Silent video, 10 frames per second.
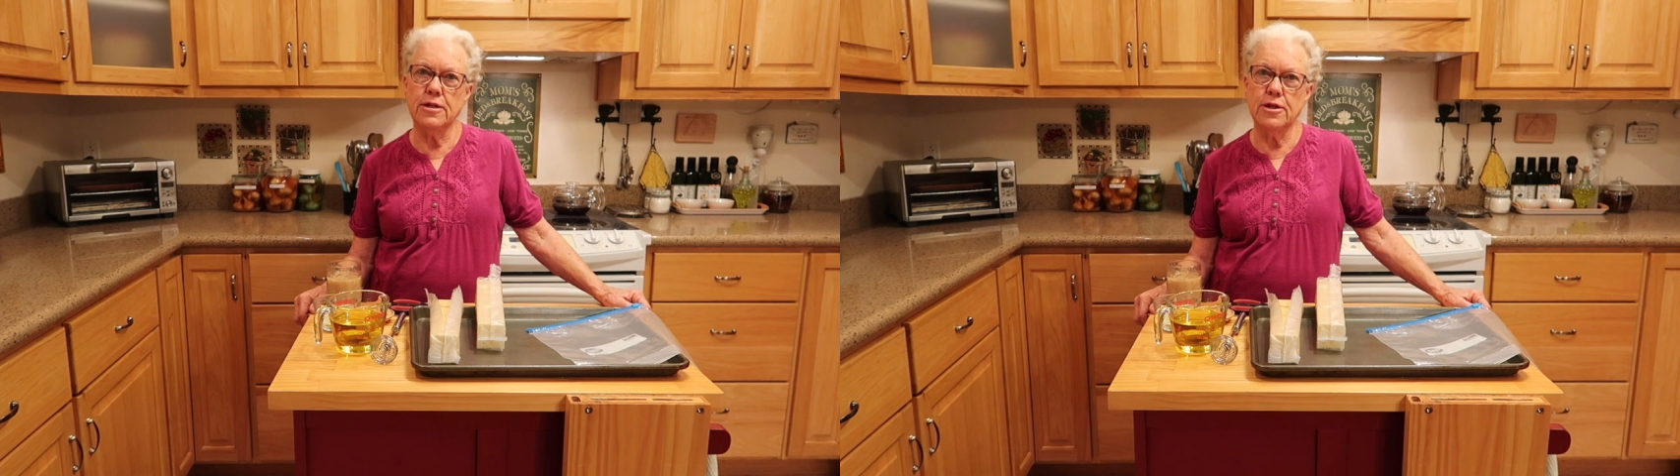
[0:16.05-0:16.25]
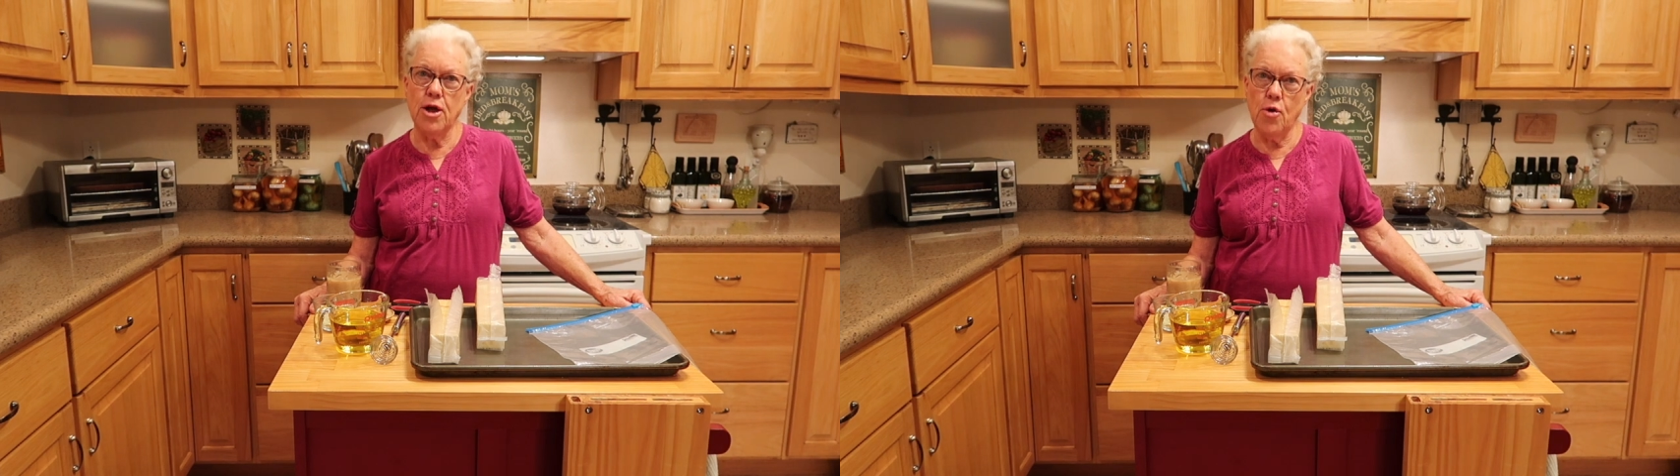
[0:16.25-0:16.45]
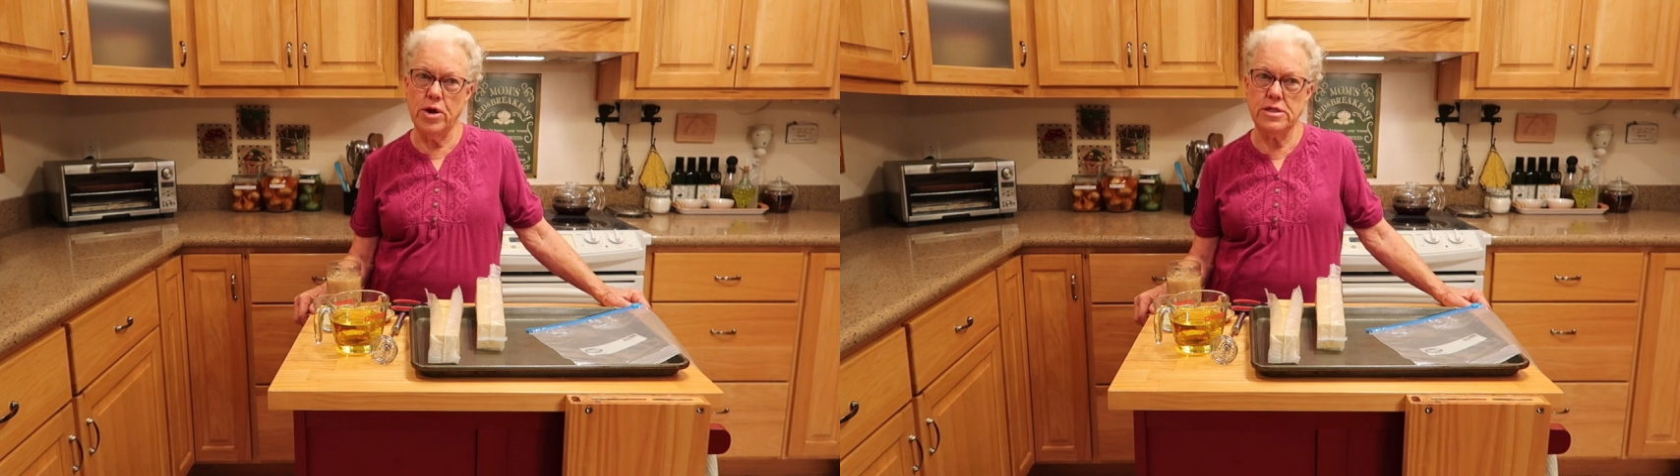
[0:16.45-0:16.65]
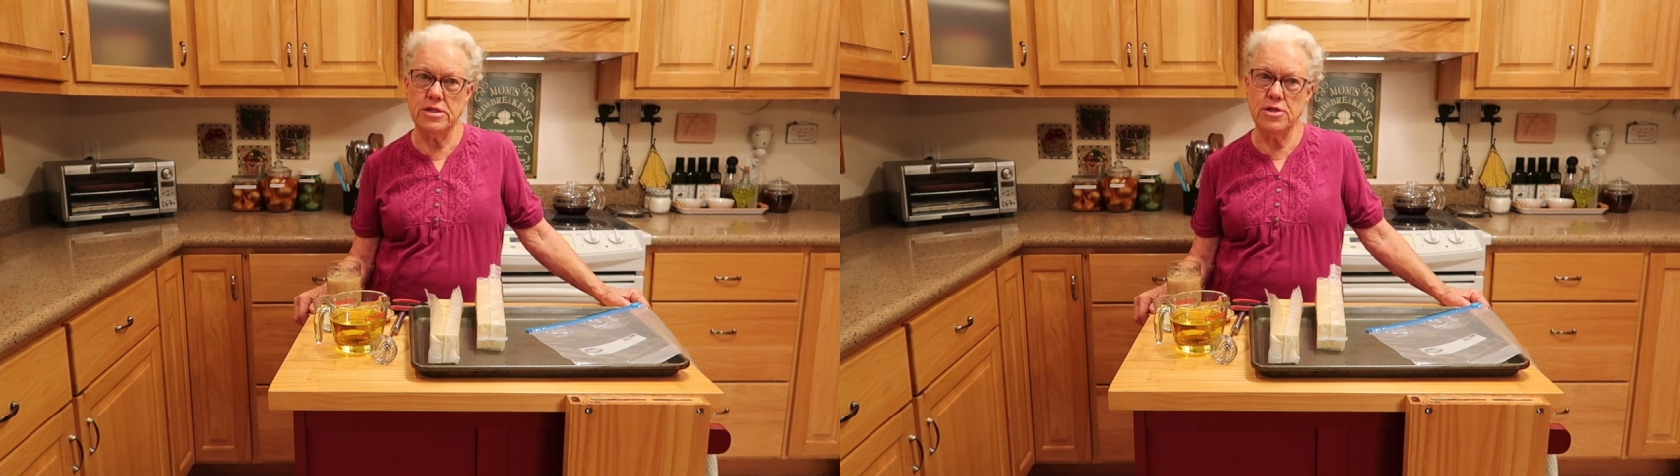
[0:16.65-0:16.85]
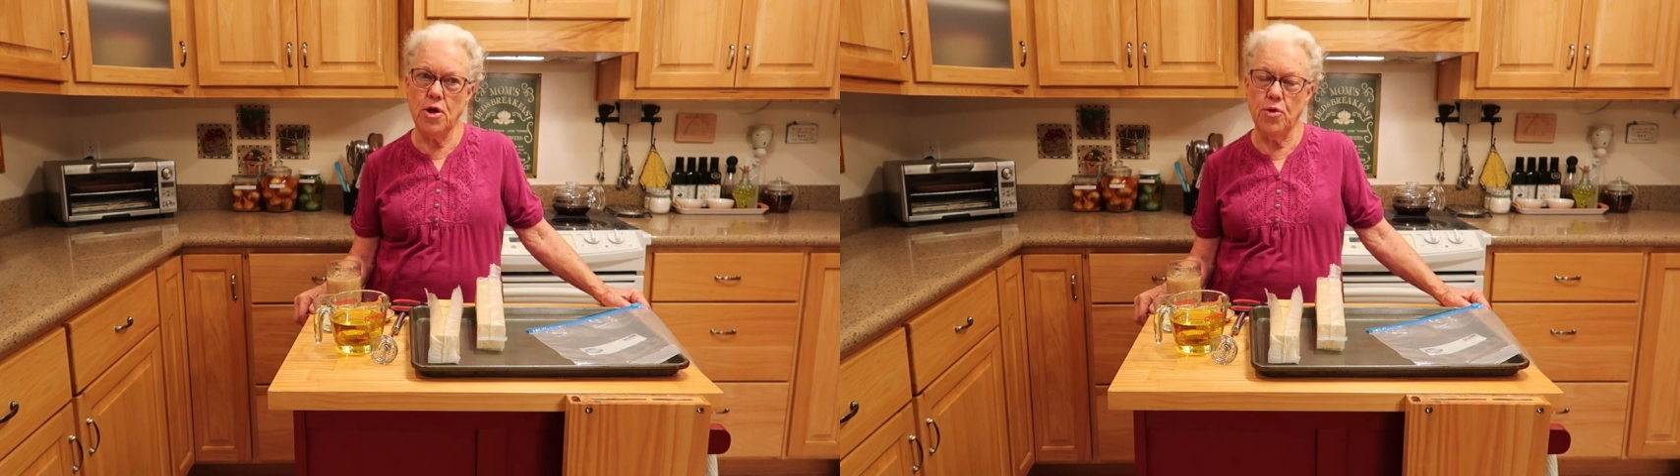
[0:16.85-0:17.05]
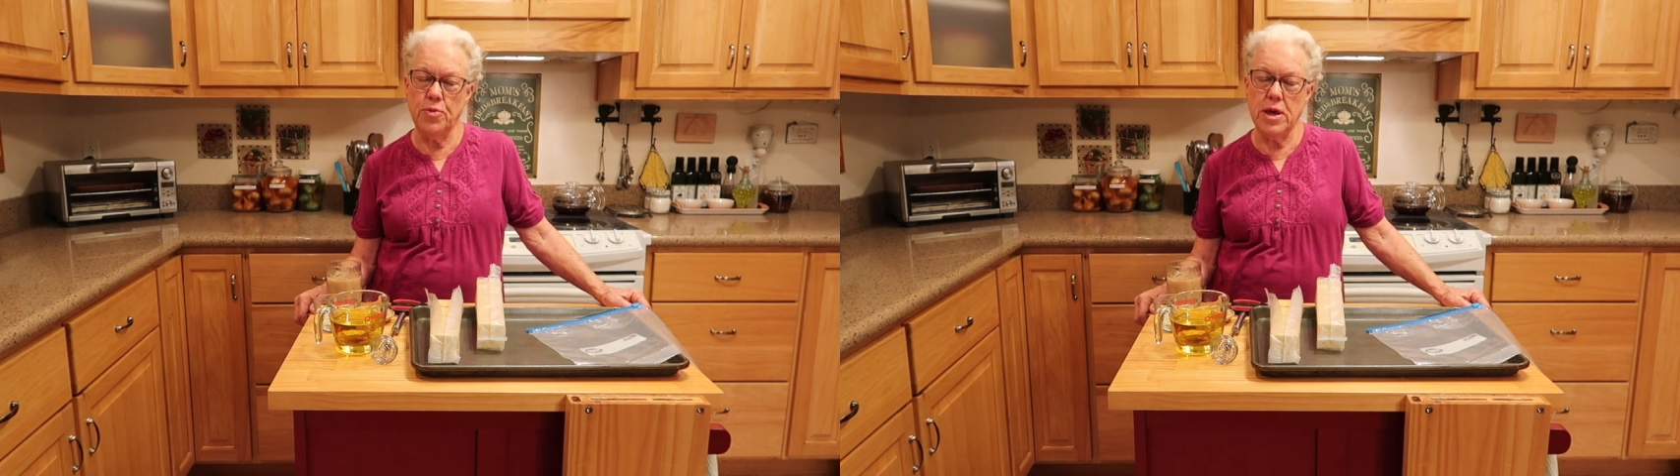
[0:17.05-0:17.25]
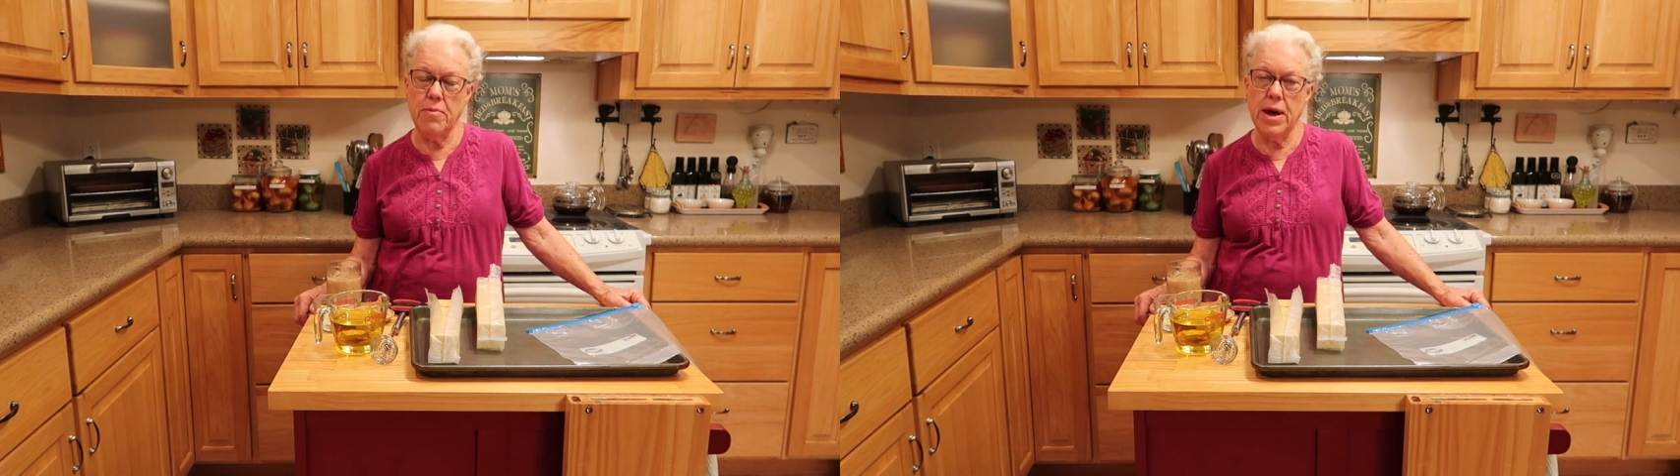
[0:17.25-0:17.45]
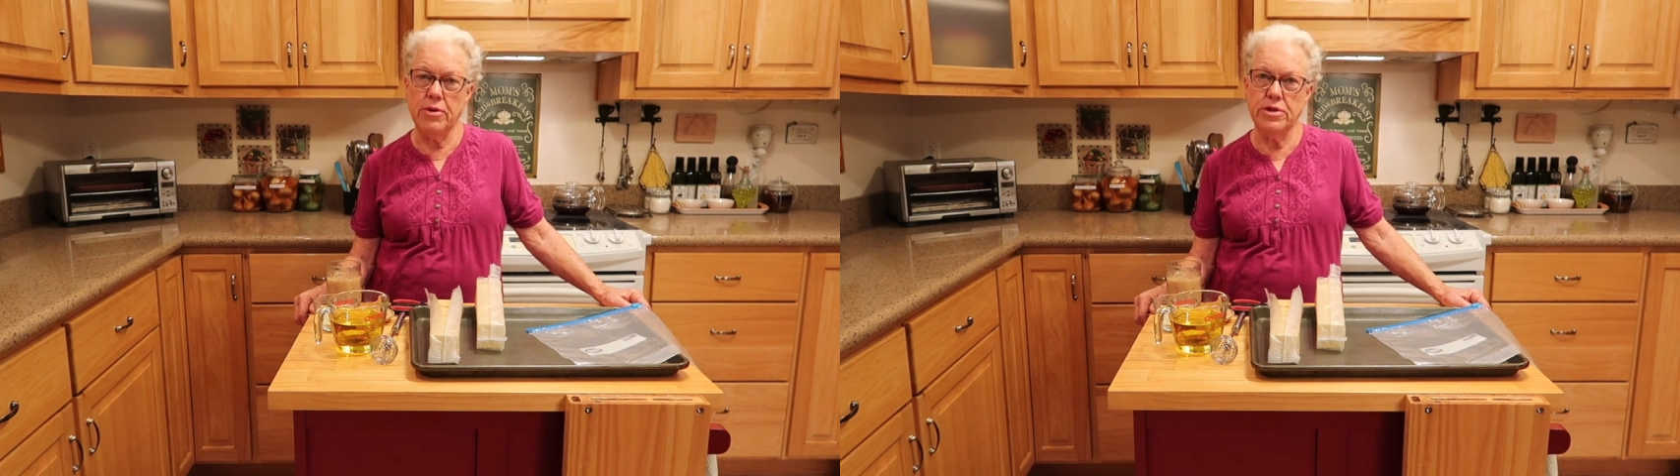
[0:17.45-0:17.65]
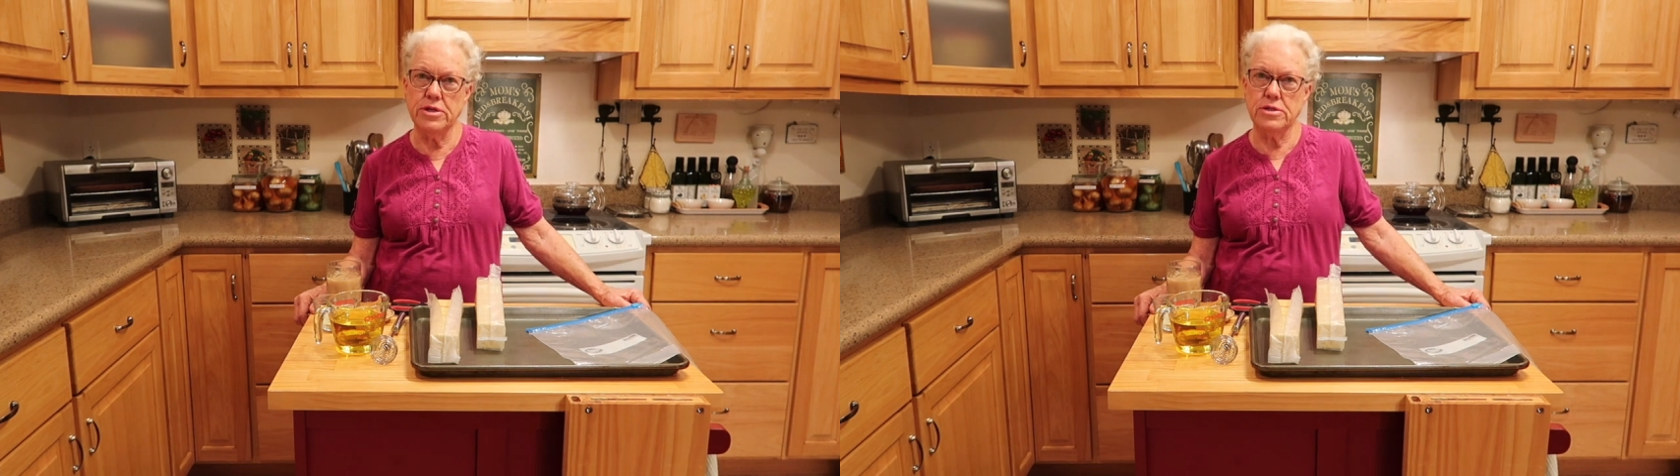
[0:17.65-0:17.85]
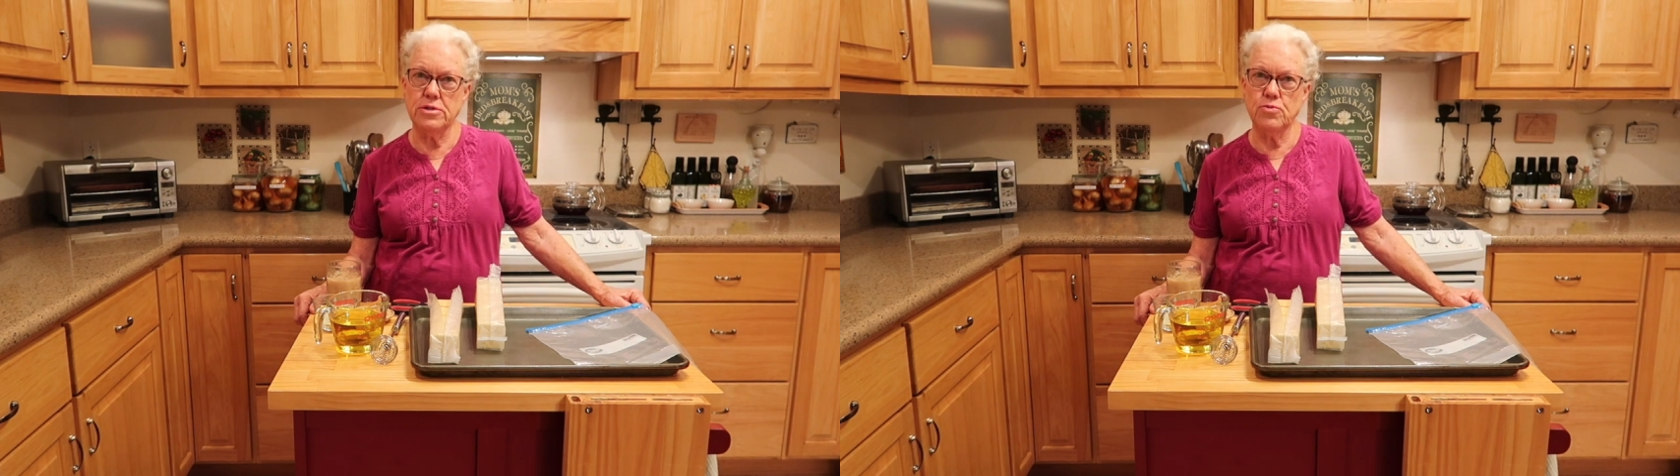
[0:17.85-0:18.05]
Lois, told me about this